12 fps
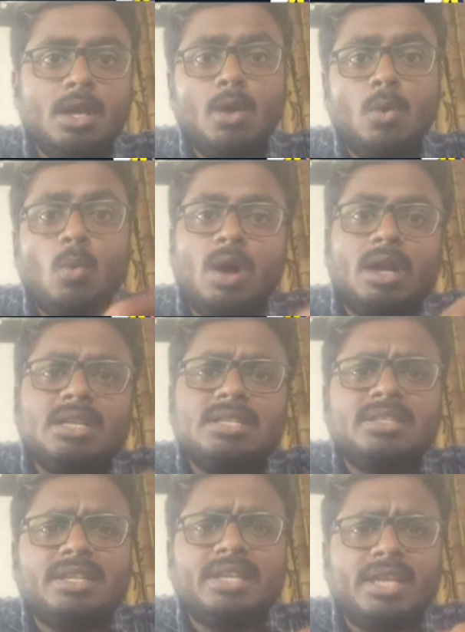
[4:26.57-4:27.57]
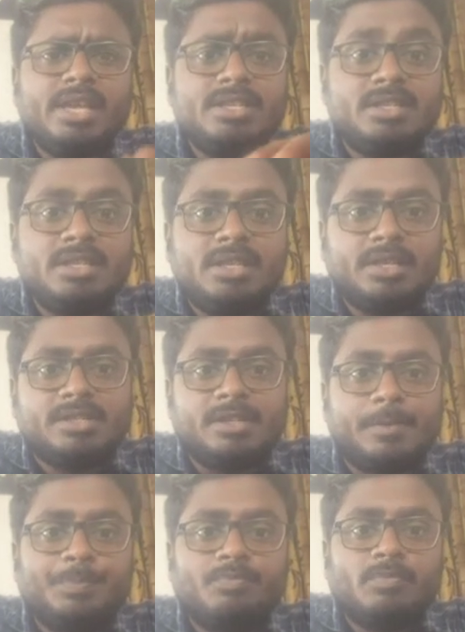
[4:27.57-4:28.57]
What is the edge detection?
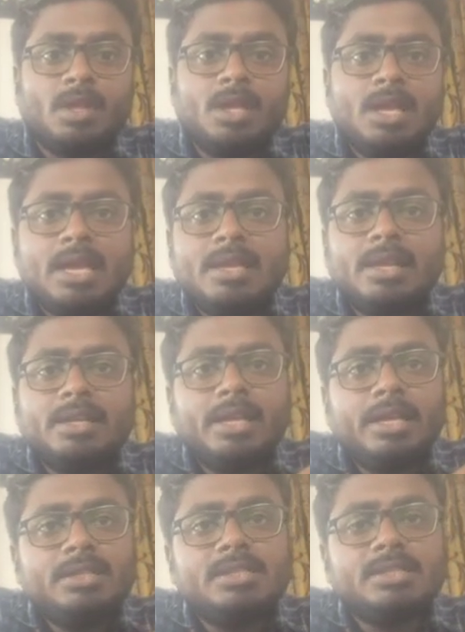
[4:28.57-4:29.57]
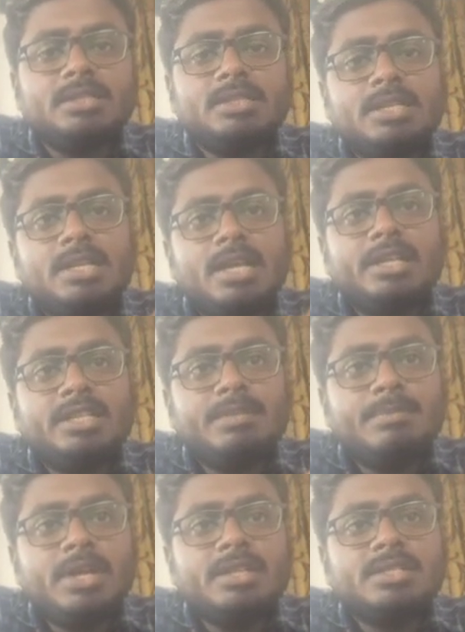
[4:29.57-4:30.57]
An edge in an
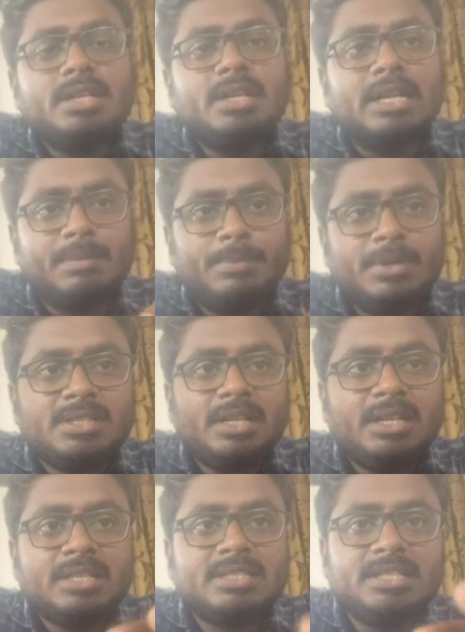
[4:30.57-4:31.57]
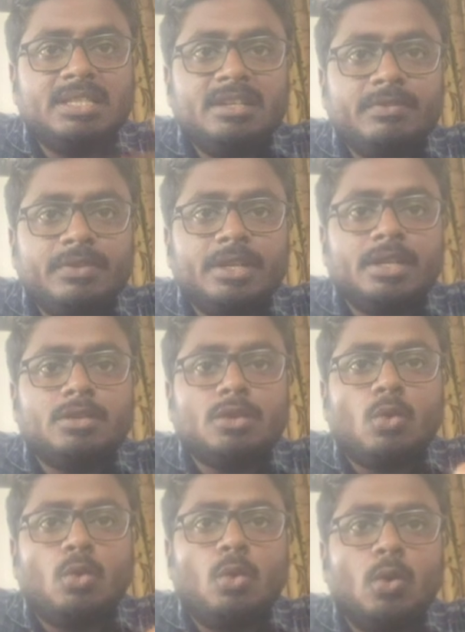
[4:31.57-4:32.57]
image represents a significant
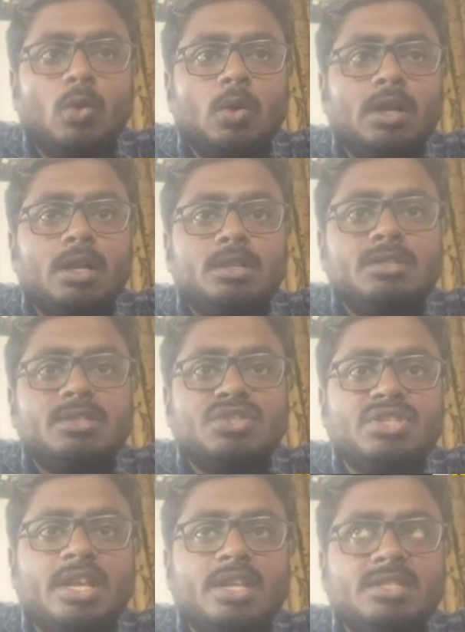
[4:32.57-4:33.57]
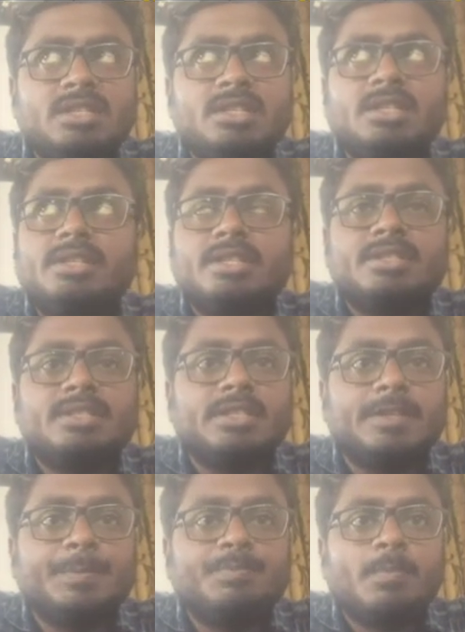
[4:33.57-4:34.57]
local change in intensity.
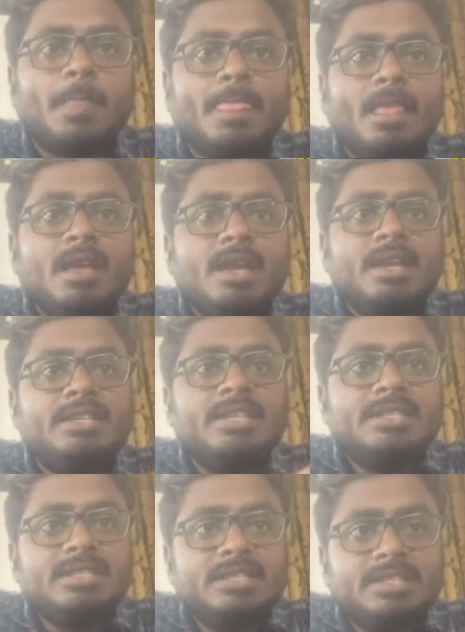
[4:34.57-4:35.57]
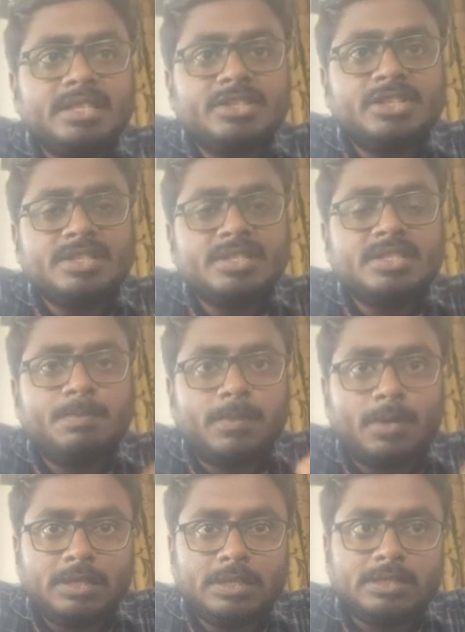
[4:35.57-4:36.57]
Edge detection is the
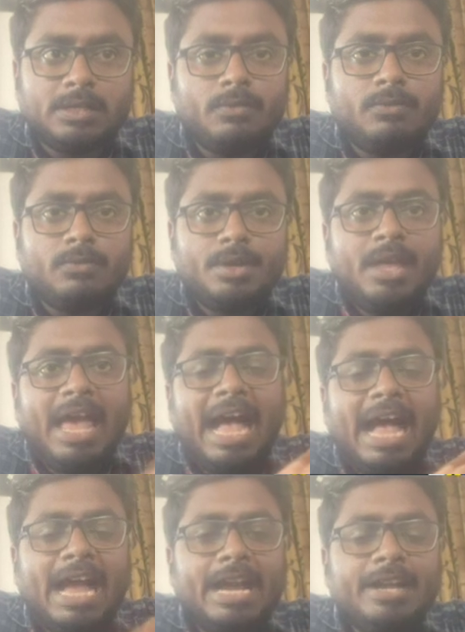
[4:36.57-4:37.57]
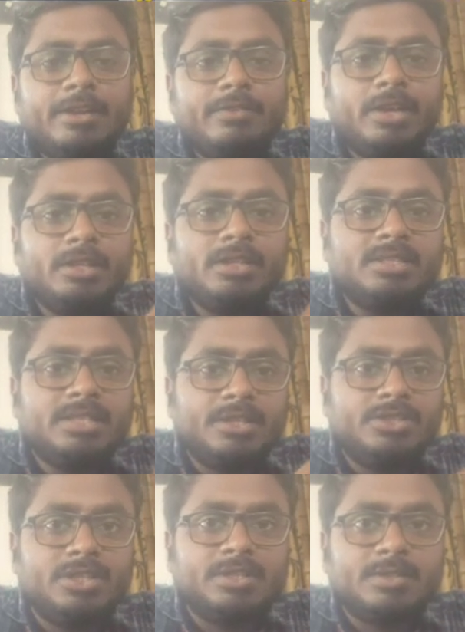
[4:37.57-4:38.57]
process of identifying these edges.